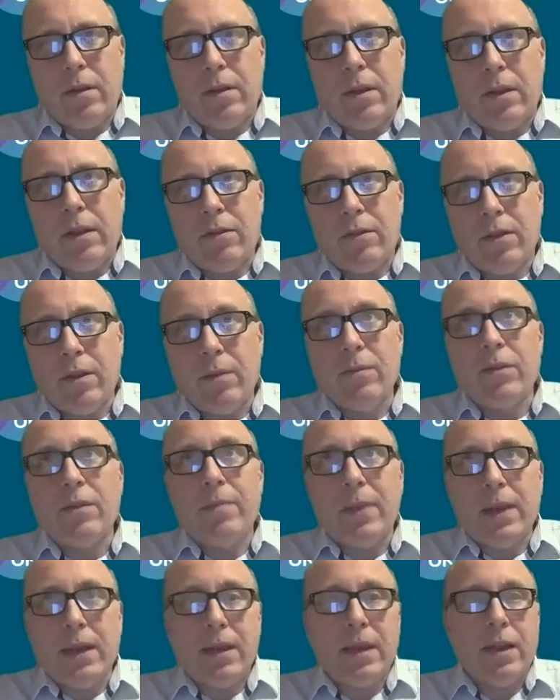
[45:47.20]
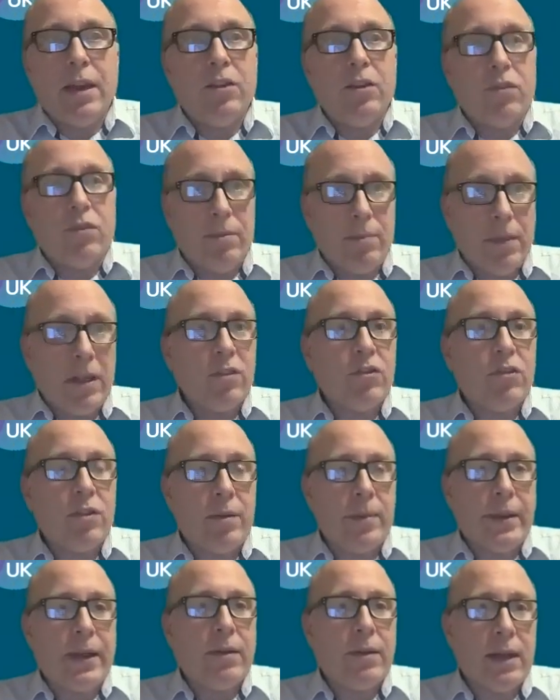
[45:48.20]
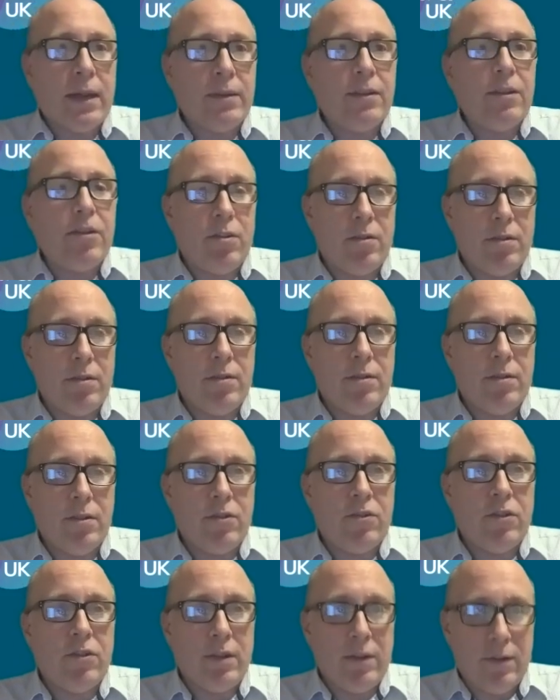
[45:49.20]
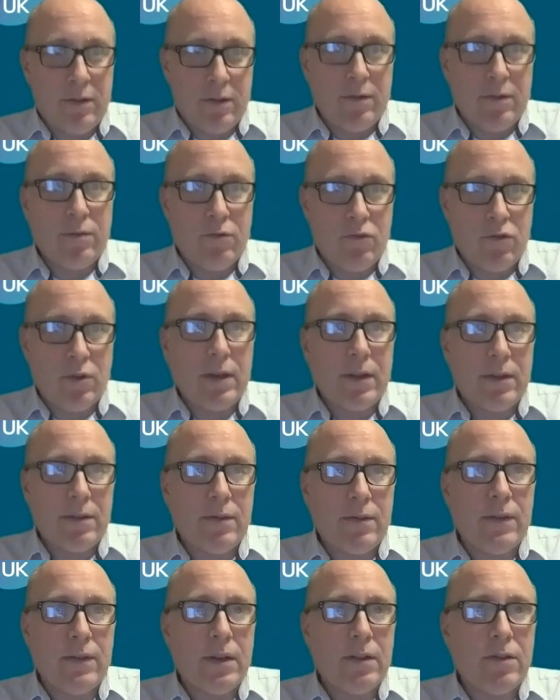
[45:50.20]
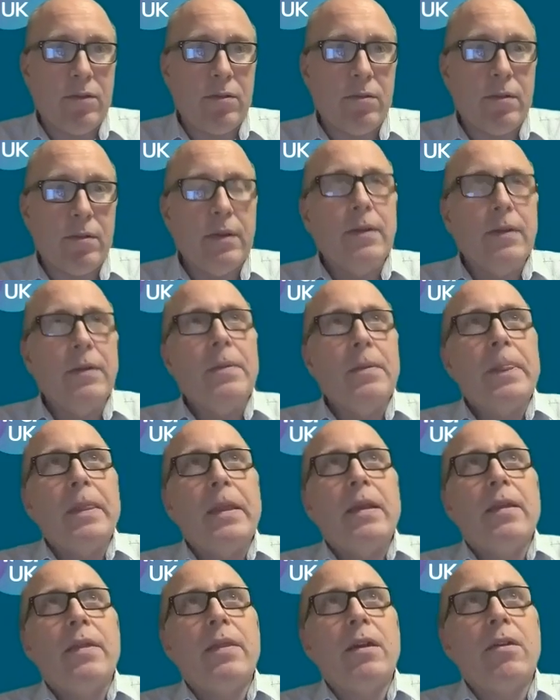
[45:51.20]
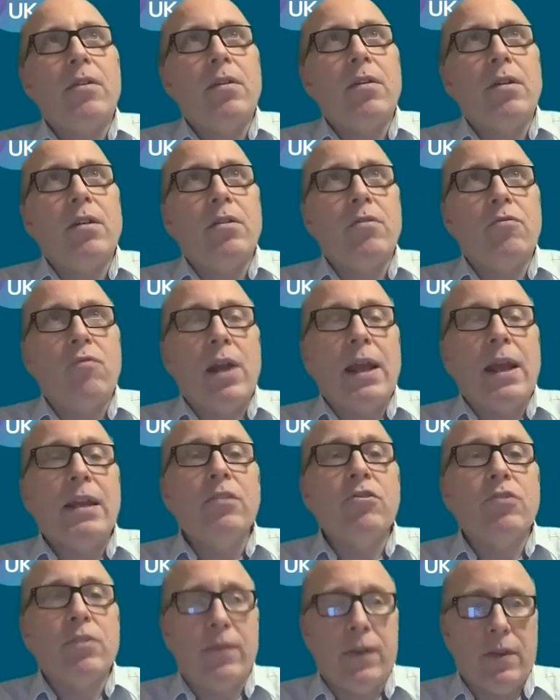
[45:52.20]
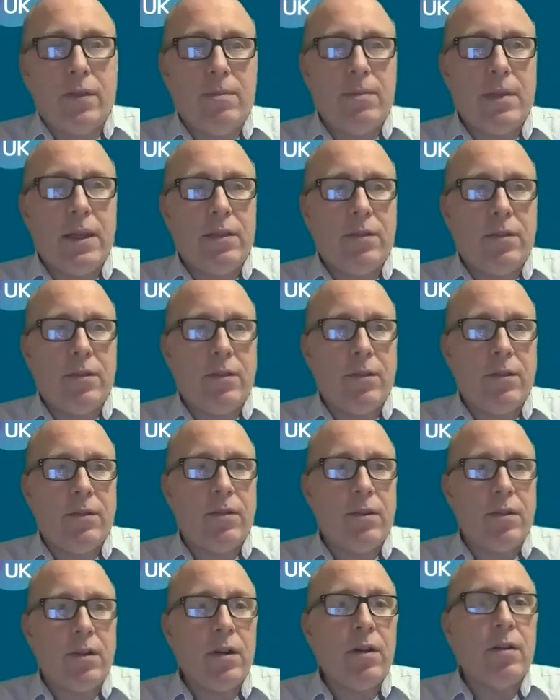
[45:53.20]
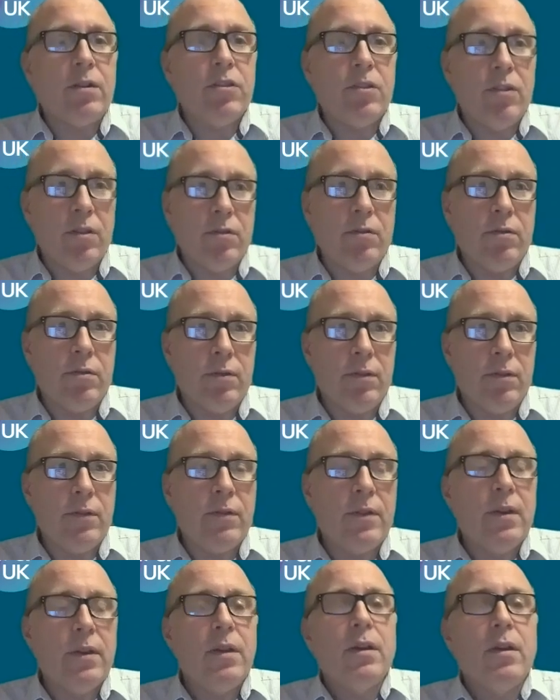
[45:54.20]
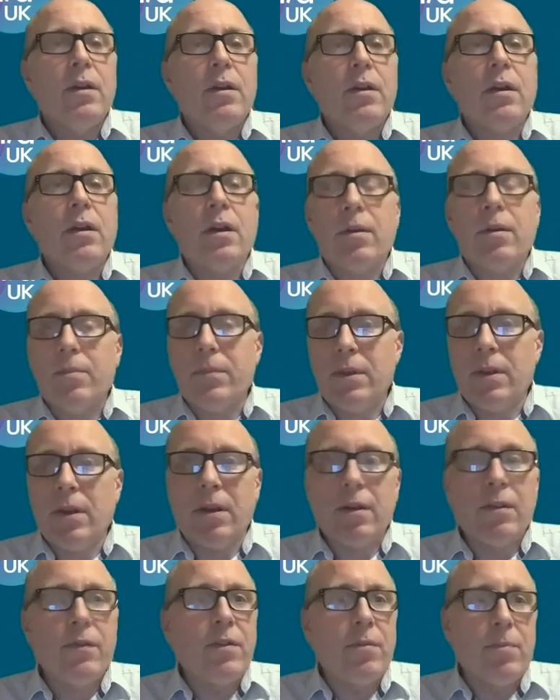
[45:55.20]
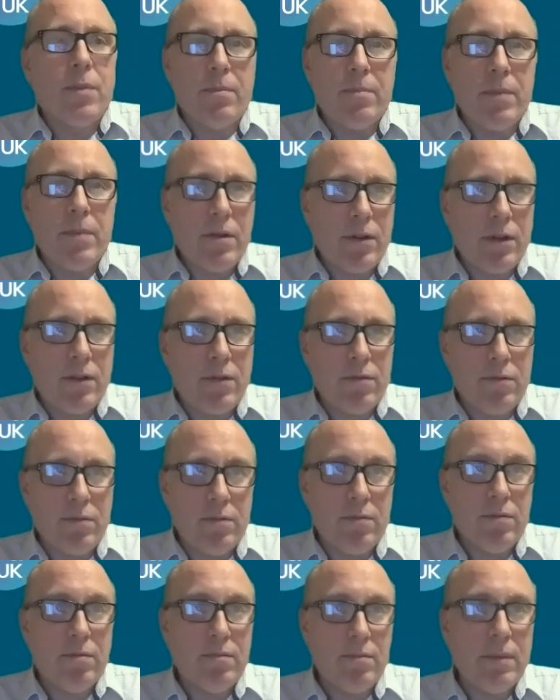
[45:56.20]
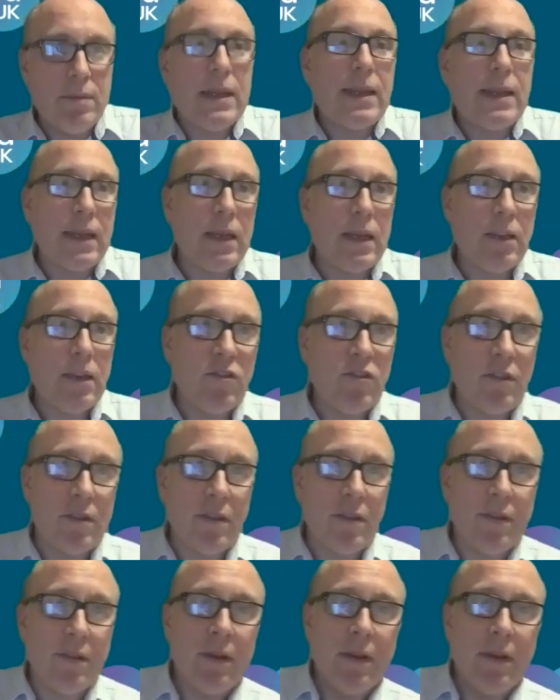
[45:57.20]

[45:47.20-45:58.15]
terms of medication, I mentioned about anticholinergics, so trihexyphenidyl. There are a range of other medicines that are used. None of them are miracle medications,